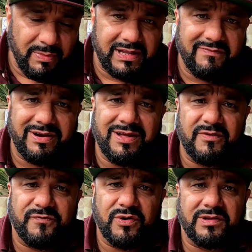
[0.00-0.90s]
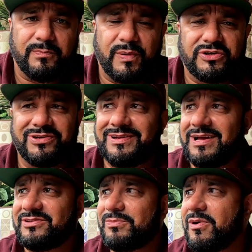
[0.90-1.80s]
I'm gonna give it another first impression
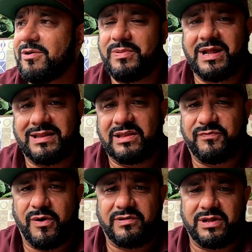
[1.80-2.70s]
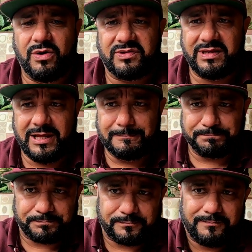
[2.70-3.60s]
tomorrow. But as far as it goes today,
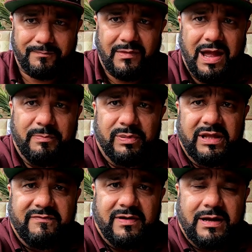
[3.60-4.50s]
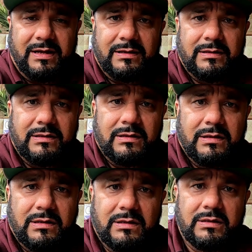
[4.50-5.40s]
I believe,
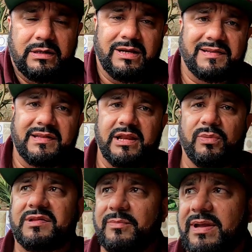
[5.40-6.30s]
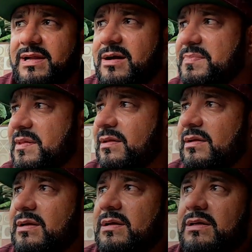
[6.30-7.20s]
like I said, there were some hiccups.